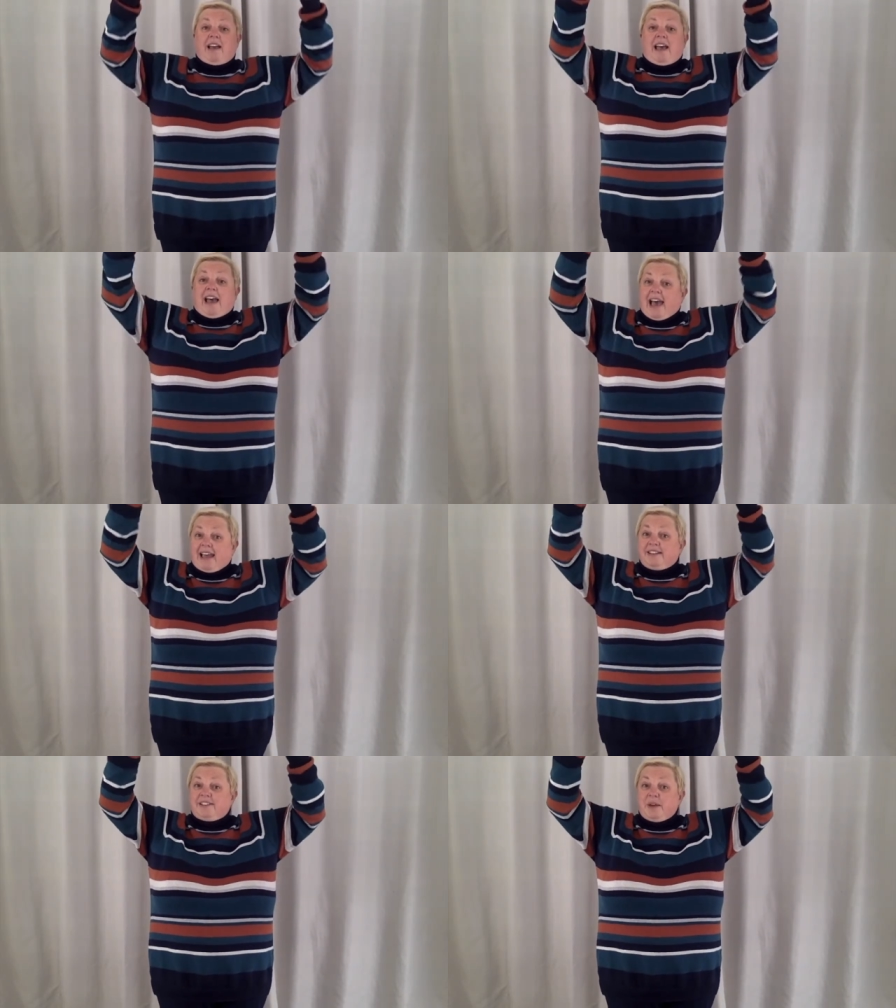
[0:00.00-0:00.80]

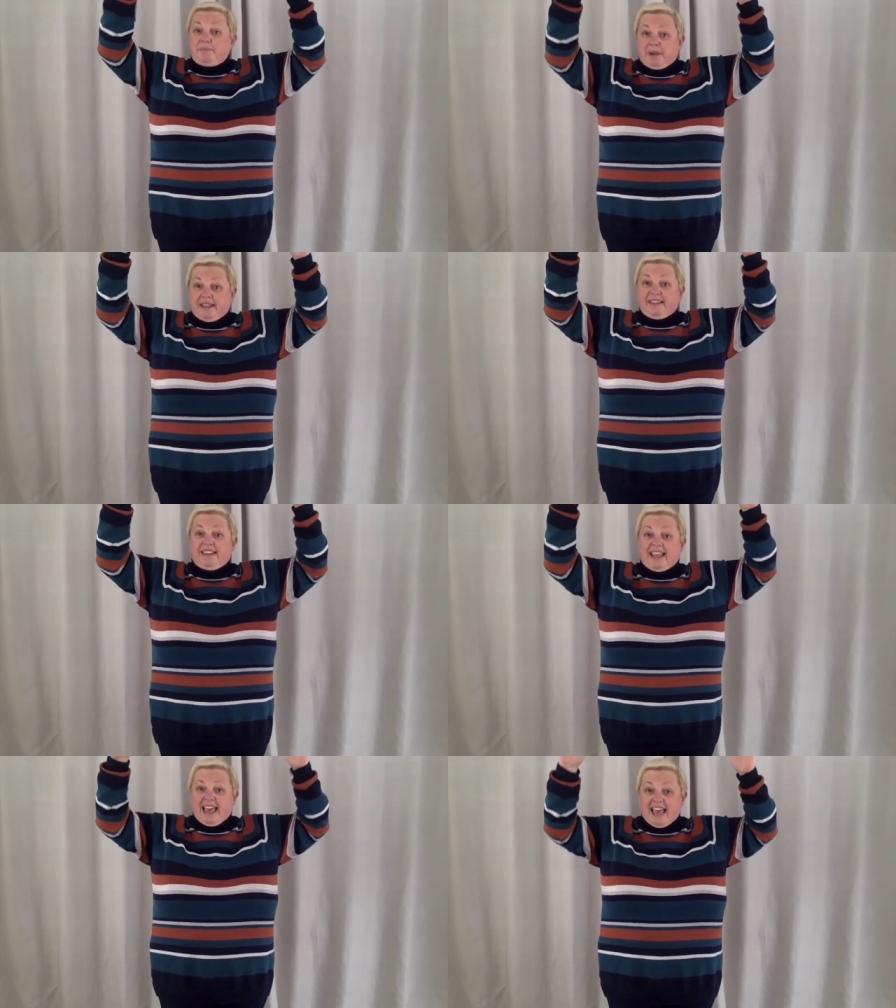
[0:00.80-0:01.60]
hands up in
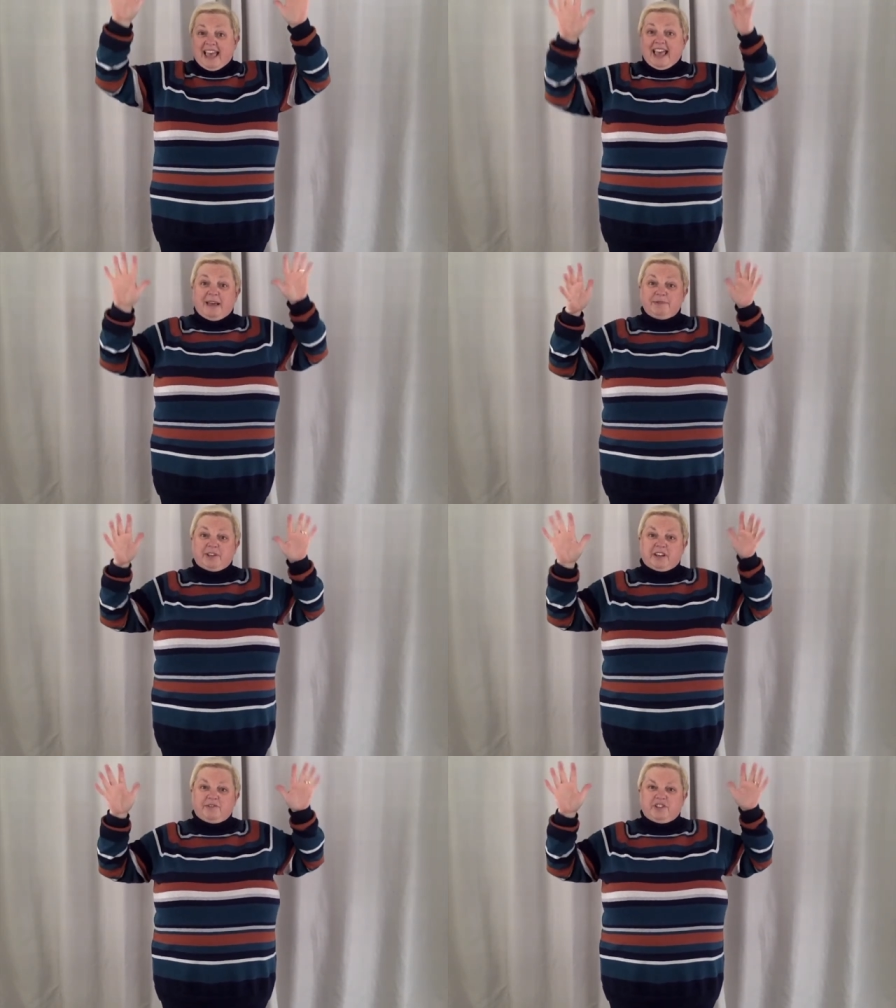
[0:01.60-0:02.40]
the air. I'm just
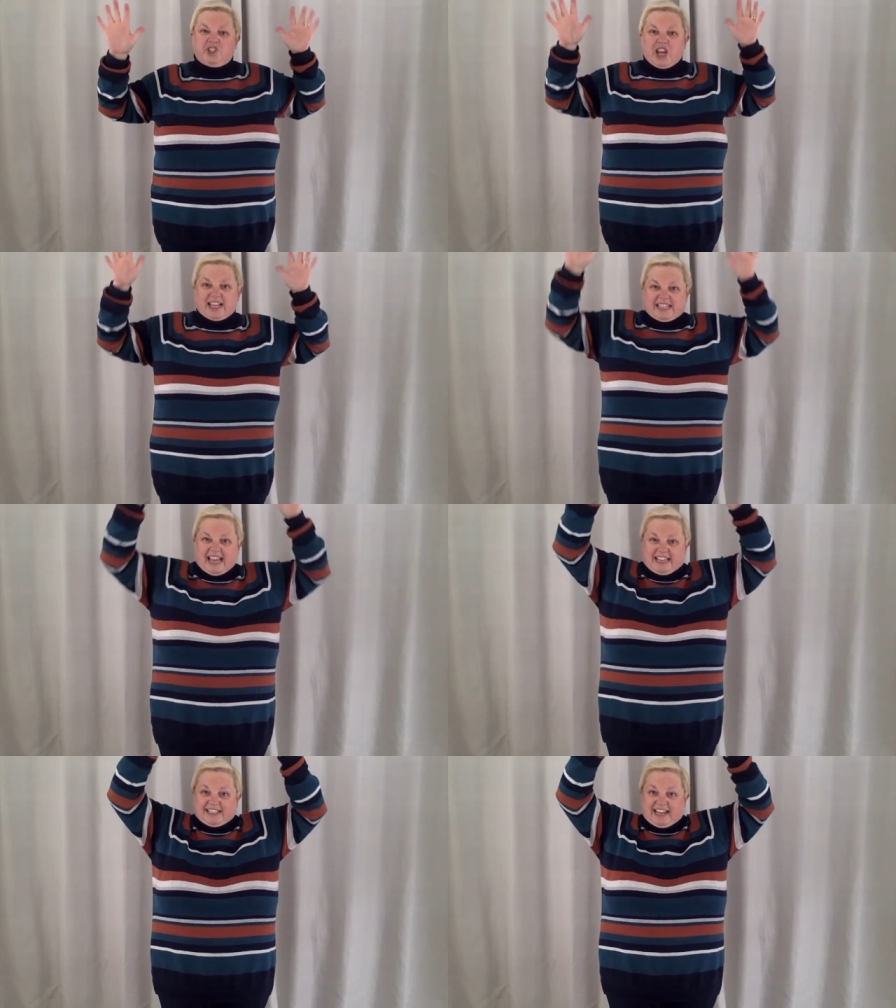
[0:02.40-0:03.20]
going to jazz
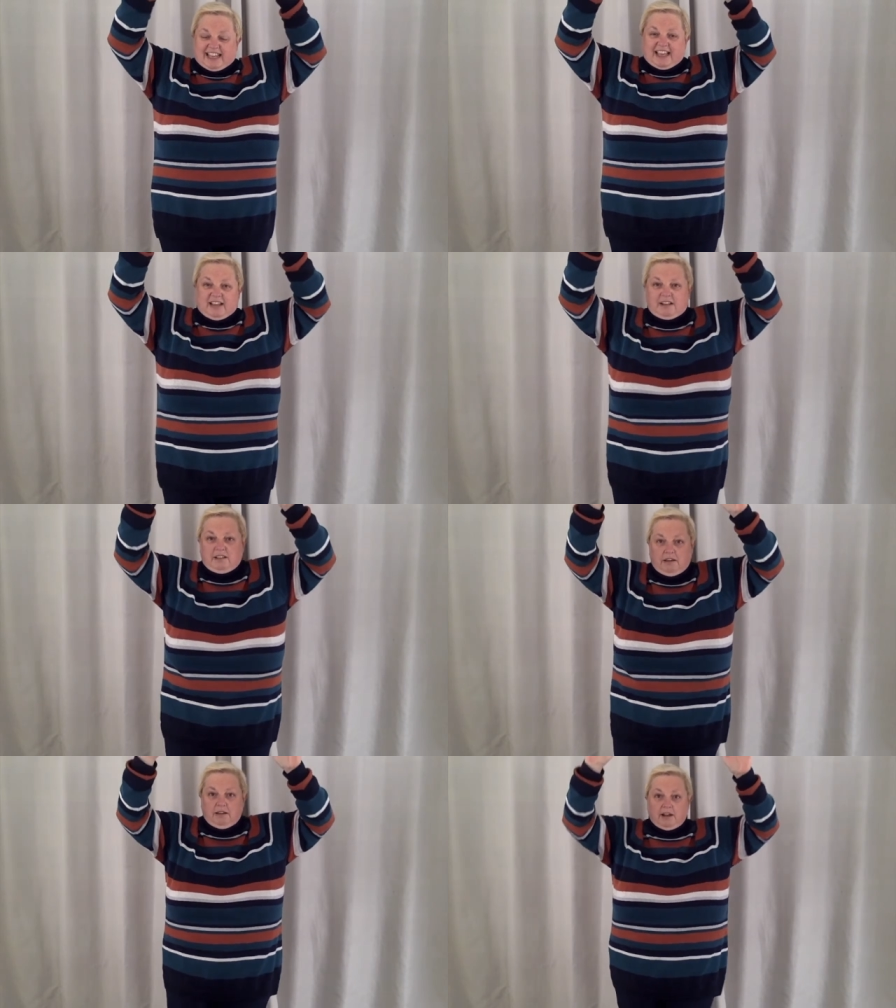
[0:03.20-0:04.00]
hands like that.
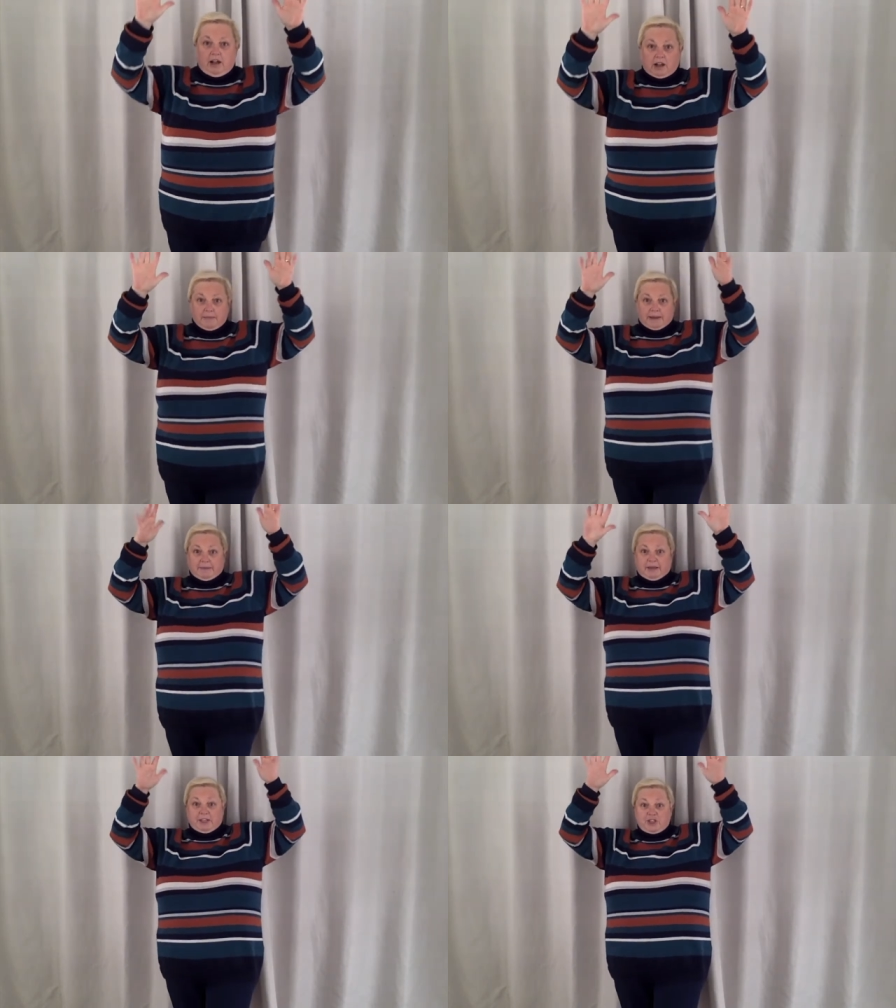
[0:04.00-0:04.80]
I'll go back a
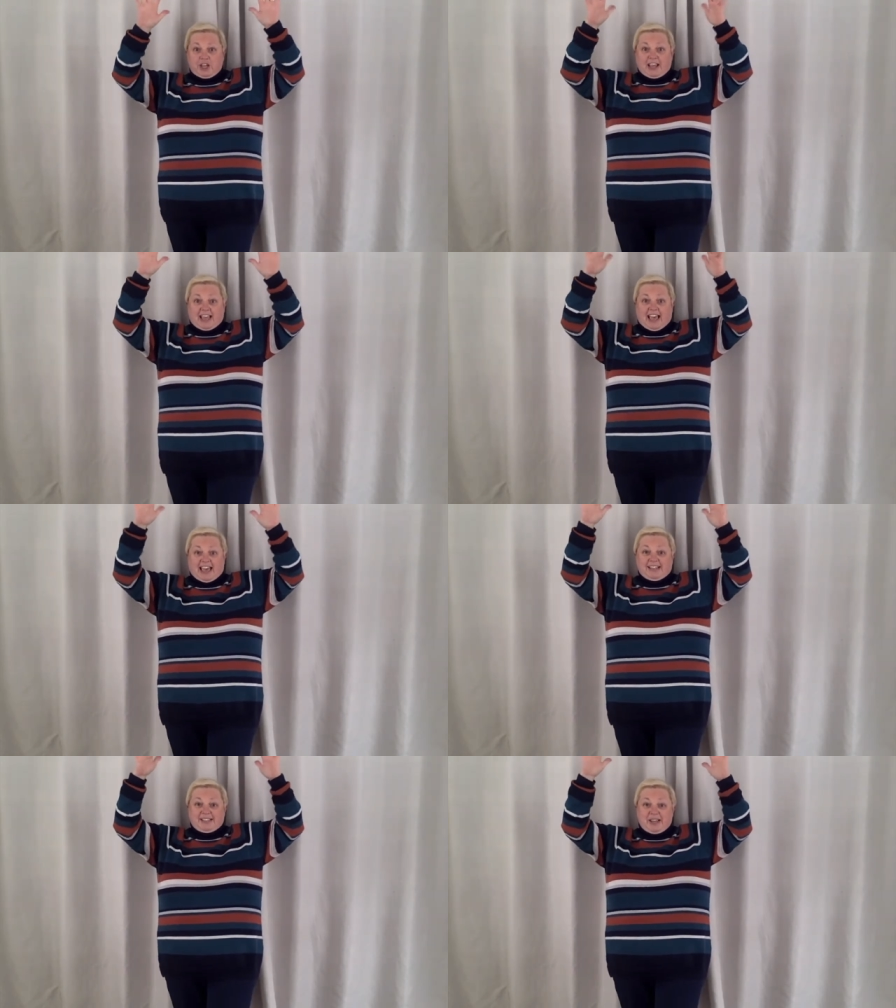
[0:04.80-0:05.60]
bit.
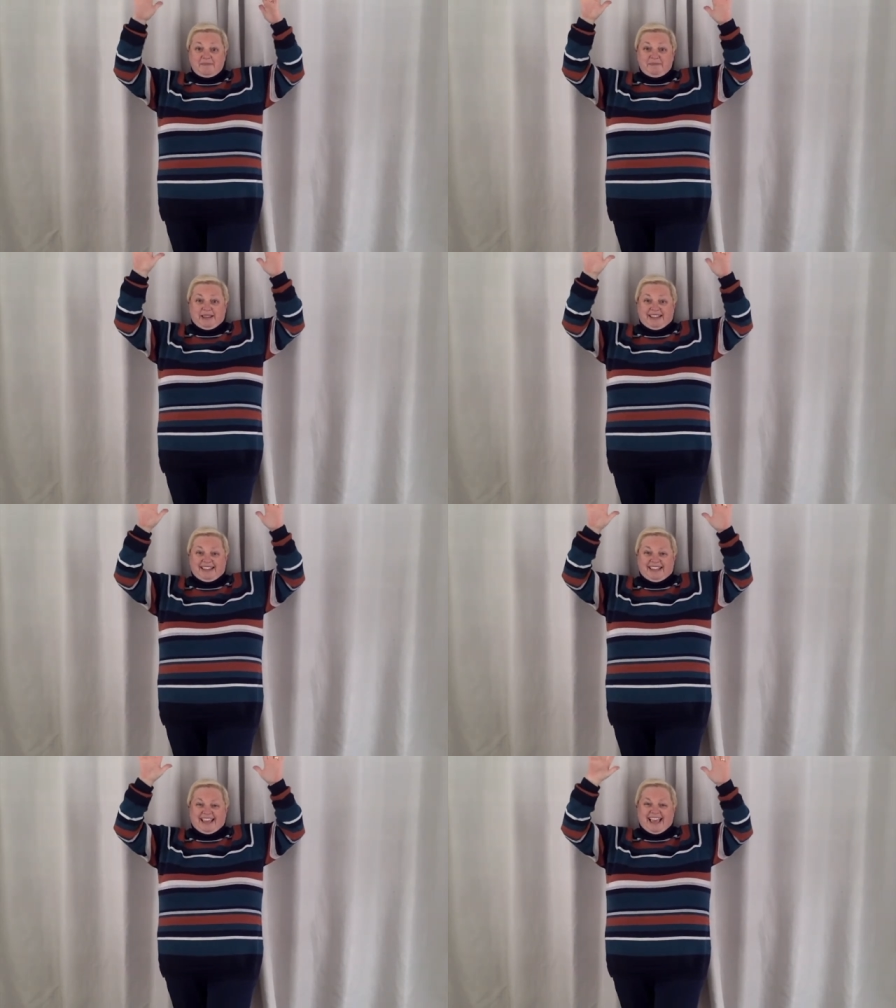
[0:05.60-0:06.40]
Hands up in
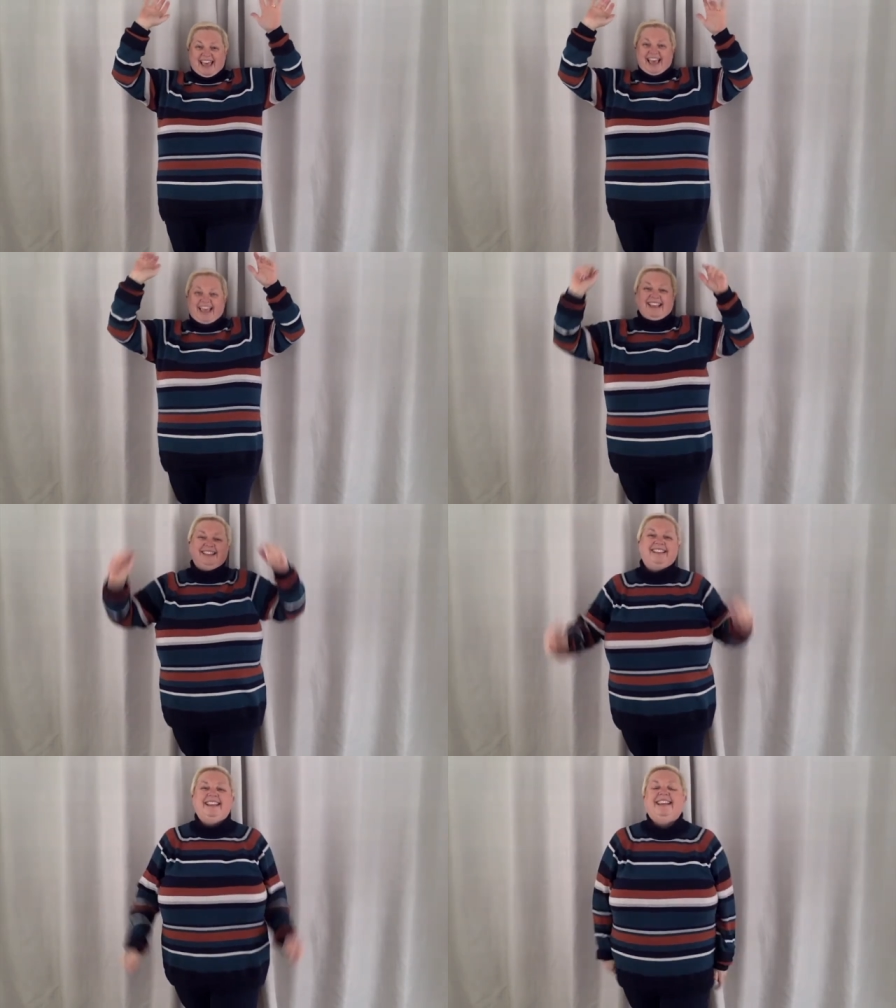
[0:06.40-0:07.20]
the air.
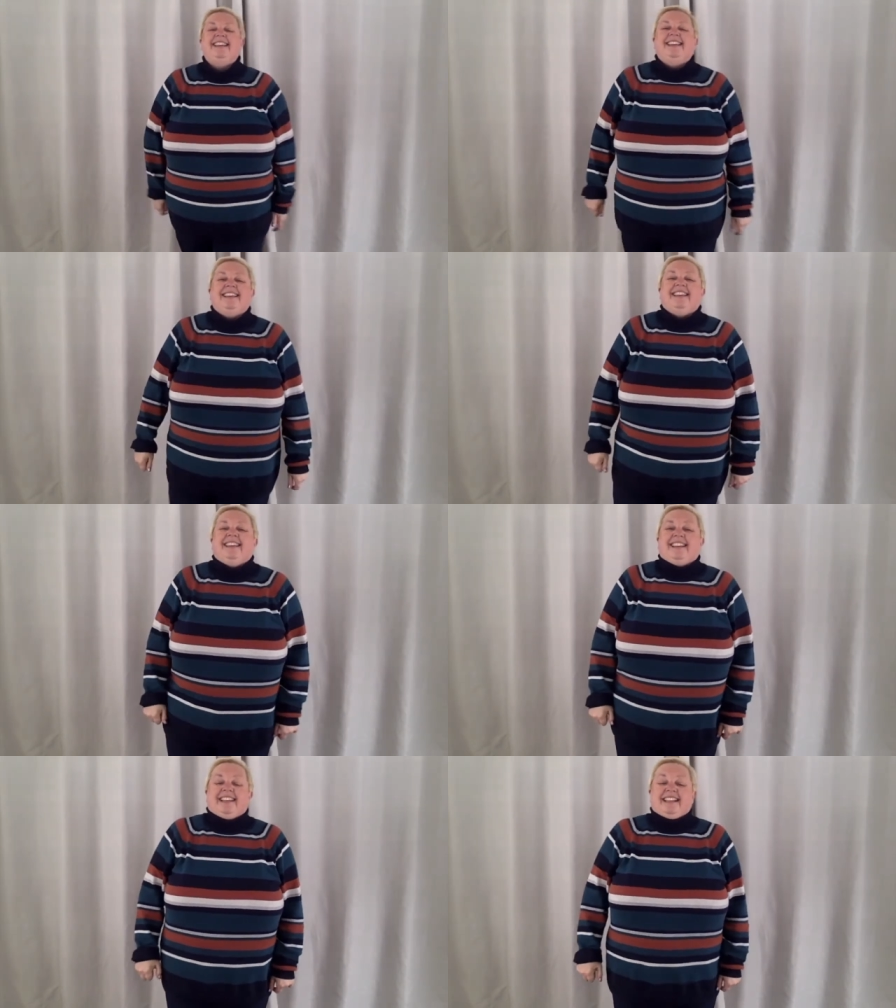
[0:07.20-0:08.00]

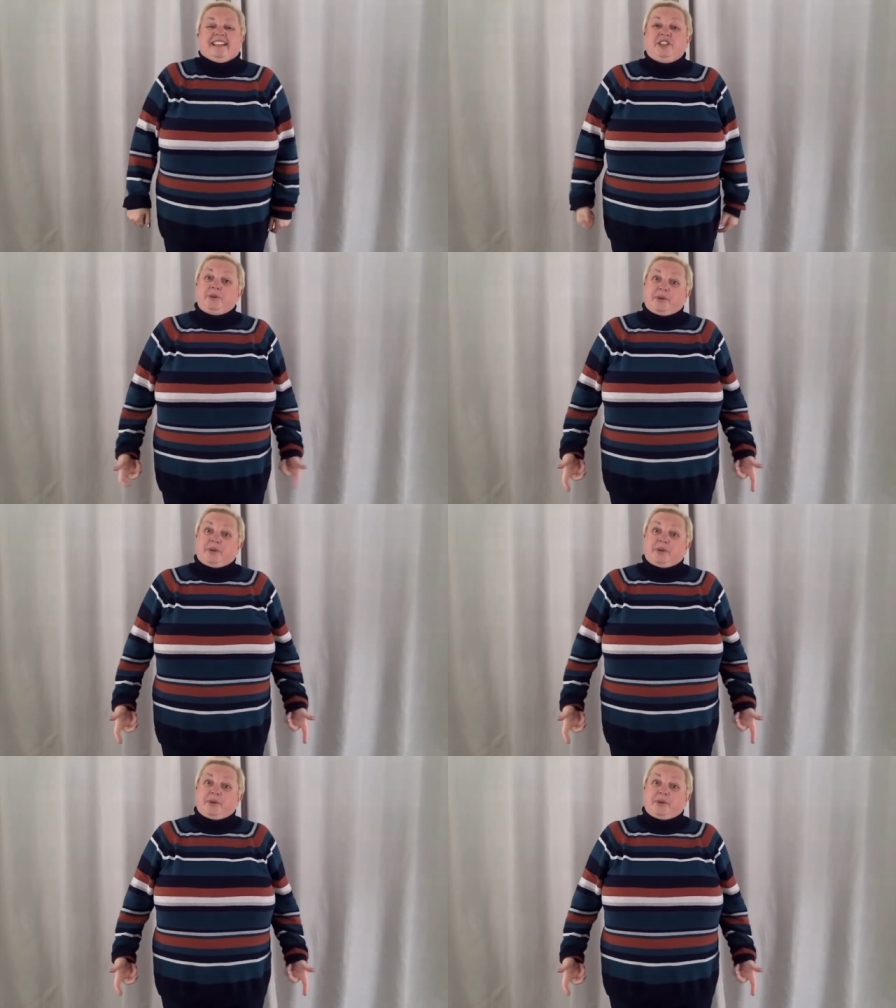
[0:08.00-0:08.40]
You do what